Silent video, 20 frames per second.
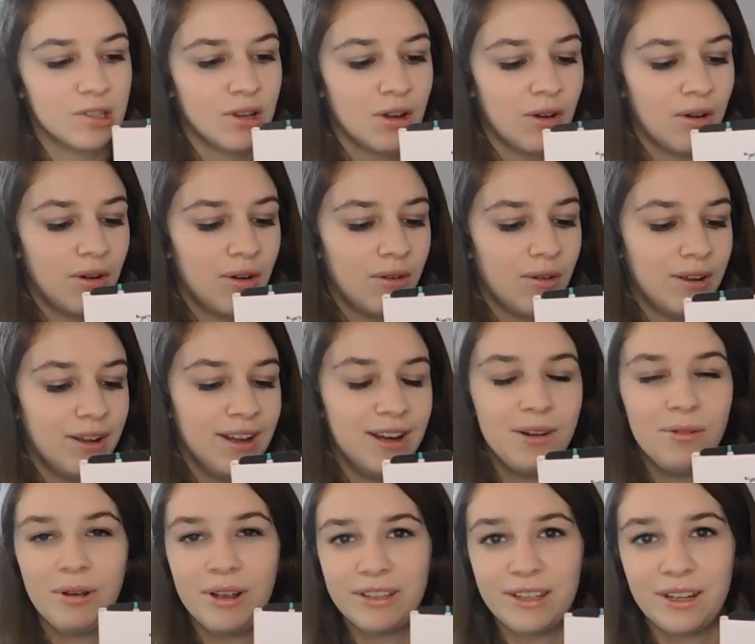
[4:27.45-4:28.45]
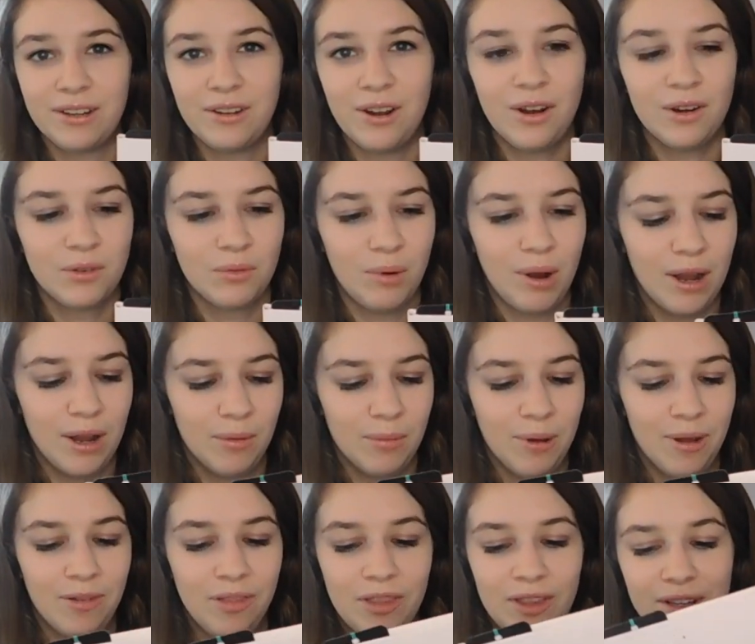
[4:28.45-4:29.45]
So anyways, I talked a while
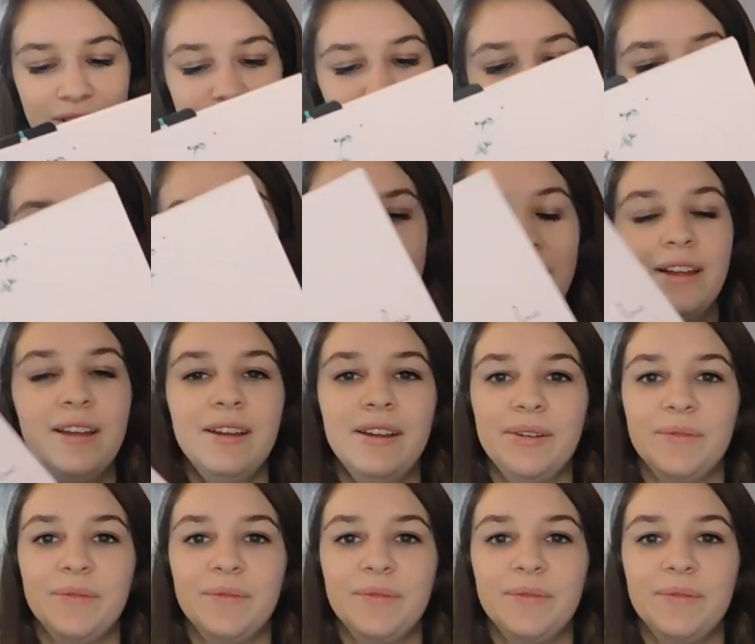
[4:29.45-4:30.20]
about this, but